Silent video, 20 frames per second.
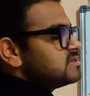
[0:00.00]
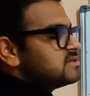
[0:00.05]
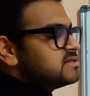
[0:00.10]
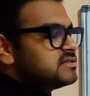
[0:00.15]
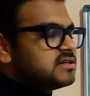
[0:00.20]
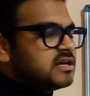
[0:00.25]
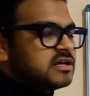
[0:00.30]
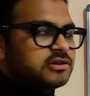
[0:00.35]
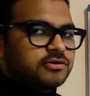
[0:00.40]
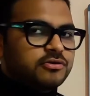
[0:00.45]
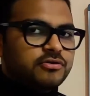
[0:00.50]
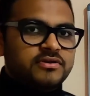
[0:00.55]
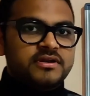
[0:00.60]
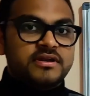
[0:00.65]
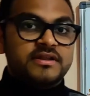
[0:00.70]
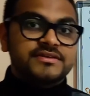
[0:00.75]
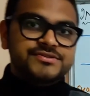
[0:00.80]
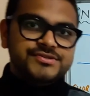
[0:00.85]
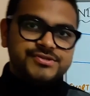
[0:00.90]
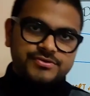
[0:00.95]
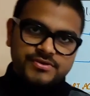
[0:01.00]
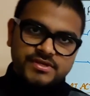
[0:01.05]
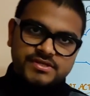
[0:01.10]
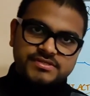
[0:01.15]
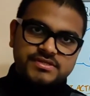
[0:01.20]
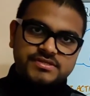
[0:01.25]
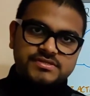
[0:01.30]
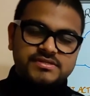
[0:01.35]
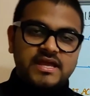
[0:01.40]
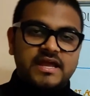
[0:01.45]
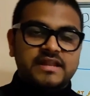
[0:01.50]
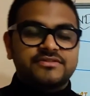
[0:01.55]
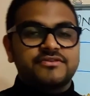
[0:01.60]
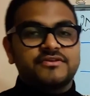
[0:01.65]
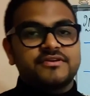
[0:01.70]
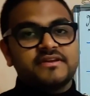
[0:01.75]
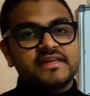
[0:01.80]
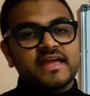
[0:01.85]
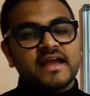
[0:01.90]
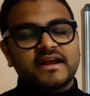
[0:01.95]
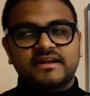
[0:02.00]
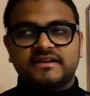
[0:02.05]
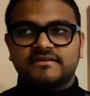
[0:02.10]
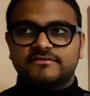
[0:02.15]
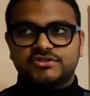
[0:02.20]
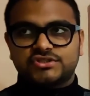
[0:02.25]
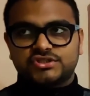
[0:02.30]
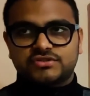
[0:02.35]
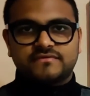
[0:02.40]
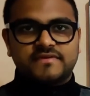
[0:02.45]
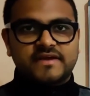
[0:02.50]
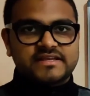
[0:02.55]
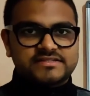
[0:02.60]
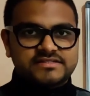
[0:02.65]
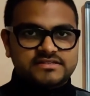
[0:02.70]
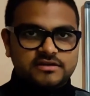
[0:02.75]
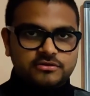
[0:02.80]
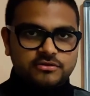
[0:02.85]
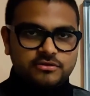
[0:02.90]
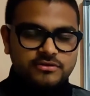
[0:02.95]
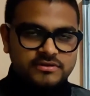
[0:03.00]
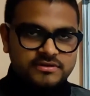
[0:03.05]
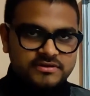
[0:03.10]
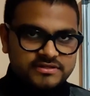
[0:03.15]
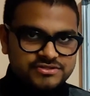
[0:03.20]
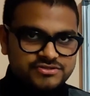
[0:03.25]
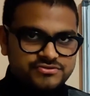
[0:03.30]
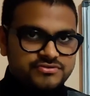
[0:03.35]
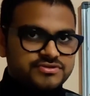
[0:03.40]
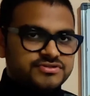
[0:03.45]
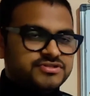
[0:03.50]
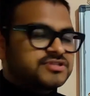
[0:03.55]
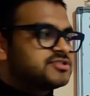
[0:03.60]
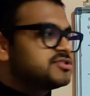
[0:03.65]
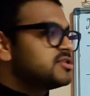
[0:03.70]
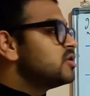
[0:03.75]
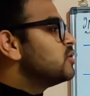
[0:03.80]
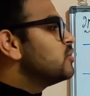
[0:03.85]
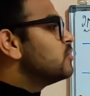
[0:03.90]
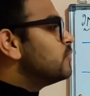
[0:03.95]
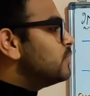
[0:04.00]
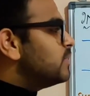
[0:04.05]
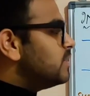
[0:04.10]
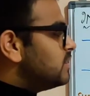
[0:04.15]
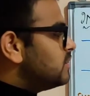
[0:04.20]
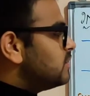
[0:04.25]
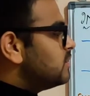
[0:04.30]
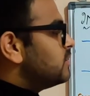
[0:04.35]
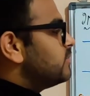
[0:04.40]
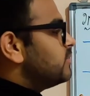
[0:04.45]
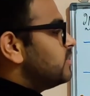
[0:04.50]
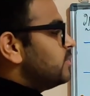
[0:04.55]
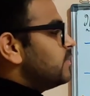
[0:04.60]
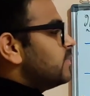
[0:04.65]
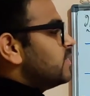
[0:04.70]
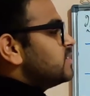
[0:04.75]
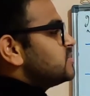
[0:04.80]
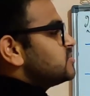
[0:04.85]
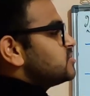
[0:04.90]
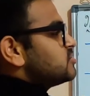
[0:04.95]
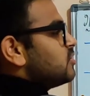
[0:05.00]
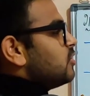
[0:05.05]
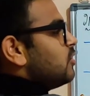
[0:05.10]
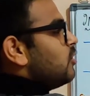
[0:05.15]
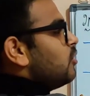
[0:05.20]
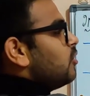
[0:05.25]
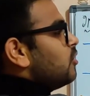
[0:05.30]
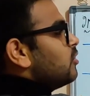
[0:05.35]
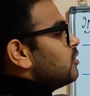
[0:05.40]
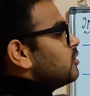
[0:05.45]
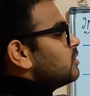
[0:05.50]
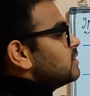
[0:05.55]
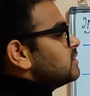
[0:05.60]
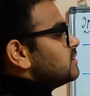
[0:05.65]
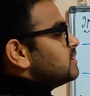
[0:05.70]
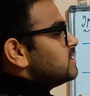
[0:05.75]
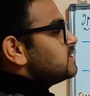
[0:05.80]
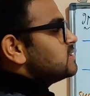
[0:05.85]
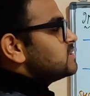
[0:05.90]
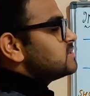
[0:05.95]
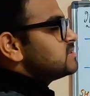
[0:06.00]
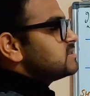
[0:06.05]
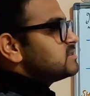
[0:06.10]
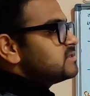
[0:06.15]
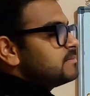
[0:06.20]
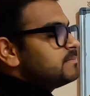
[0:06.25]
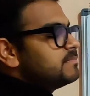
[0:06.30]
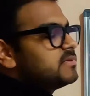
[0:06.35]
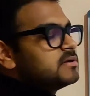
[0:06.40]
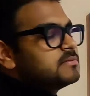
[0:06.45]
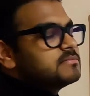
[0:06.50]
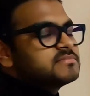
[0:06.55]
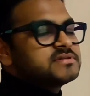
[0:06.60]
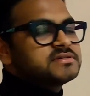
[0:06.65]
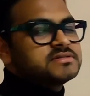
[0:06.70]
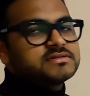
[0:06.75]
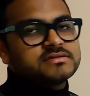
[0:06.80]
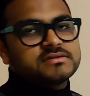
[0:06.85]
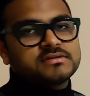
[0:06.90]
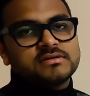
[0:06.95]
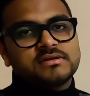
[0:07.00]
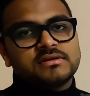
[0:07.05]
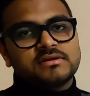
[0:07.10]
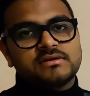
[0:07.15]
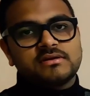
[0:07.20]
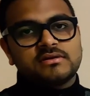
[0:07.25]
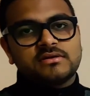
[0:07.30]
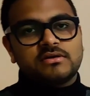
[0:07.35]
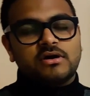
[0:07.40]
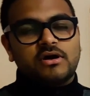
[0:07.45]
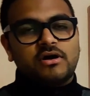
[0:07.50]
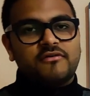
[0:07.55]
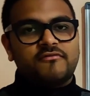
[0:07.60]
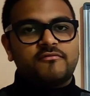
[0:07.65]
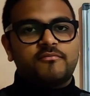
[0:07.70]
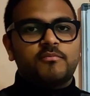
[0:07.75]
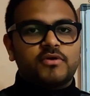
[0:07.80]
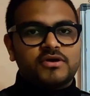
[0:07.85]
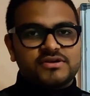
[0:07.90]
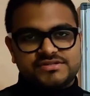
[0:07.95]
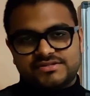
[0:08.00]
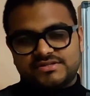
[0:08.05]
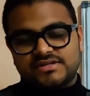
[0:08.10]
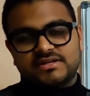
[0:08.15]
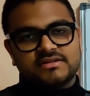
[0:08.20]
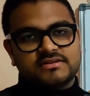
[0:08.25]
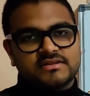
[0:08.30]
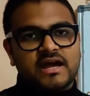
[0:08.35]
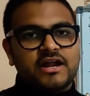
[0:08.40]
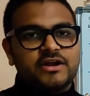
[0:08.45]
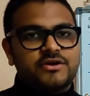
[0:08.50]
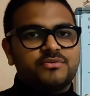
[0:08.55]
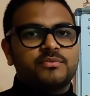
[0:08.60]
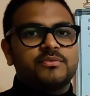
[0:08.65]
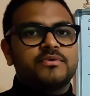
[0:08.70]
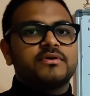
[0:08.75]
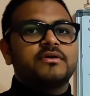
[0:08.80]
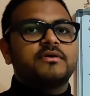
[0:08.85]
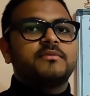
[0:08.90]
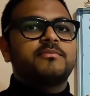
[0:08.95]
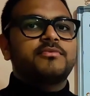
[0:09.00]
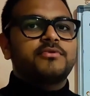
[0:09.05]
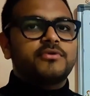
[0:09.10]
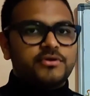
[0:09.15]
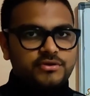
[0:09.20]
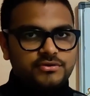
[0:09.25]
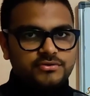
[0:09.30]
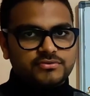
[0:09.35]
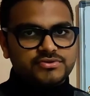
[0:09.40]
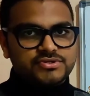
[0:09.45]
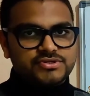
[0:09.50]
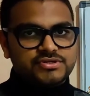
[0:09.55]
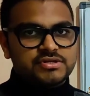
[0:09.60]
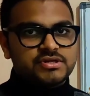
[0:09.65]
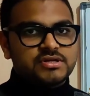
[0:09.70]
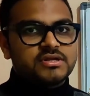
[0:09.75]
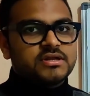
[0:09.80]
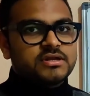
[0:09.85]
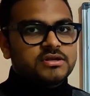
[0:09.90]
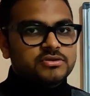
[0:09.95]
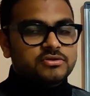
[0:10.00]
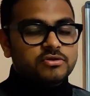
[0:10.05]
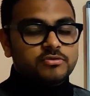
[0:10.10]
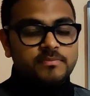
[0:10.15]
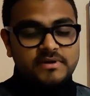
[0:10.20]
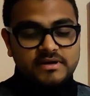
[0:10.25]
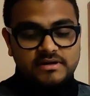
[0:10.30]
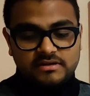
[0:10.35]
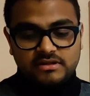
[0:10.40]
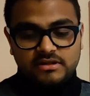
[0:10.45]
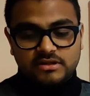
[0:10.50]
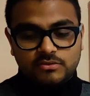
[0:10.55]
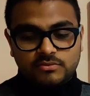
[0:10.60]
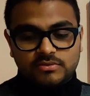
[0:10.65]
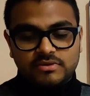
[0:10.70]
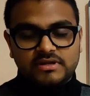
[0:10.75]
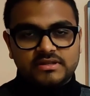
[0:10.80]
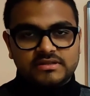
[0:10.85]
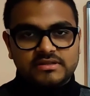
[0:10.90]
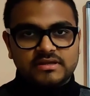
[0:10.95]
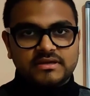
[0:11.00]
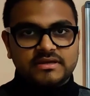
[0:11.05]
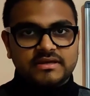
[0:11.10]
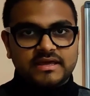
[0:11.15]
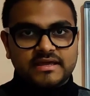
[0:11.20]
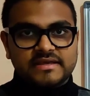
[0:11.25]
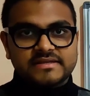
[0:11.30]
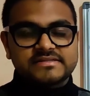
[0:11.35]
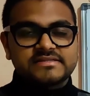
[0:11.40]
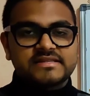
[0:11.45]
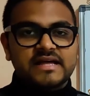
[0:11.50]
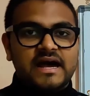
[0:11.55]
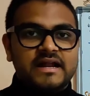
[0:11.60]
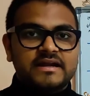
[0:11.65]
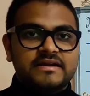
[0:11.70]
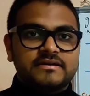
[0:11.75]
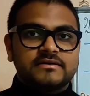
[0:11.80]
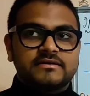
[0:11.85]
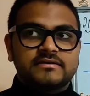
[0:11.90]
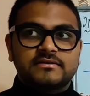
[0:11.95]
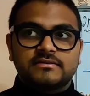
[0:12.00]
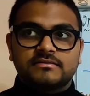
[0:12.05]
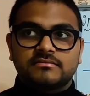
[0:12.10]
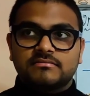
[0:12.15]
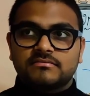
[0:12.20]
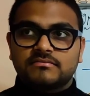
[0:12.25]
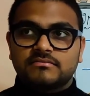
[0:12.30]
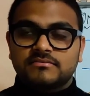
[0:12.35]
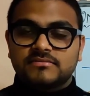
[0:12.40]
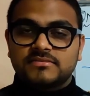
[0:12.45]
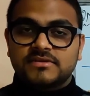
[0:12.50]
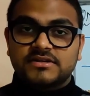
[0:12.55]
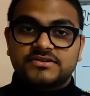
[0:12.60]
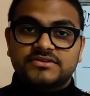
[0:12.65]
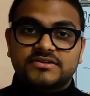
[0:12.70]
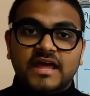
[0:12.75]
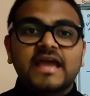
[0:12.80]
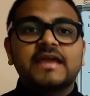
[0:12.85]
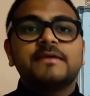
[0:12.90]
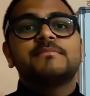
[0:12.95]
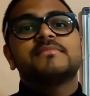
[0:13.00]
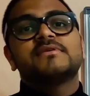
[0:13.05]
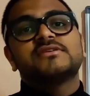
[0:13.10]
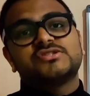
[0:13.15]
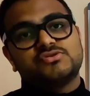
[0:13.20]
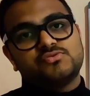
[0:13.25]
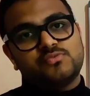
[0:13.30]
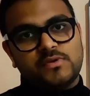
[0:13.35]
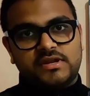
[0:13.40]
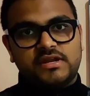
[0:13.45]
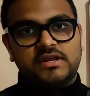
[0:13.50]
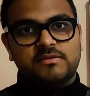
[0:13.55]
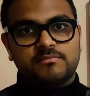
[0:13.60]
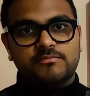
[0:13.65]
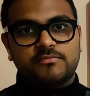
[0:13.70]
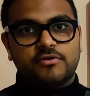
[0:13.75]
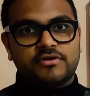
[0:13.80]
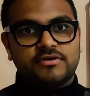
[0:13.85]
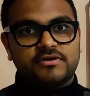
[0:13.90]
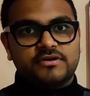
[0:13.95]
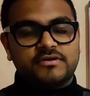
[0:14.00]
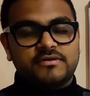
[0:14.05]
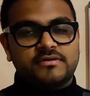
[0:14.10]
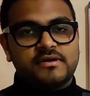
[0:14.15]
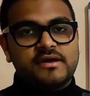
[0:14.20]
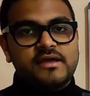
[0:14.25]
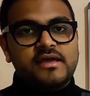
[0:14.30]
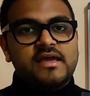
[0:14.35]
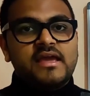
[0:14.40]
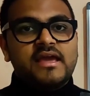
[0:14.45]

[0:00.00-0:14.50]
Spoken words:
acetylcholinesterases, and the reactivation of acetylcholinesterases will reverse all these symptoms of poisoning that were produced. So but the only thing is that the time is very important.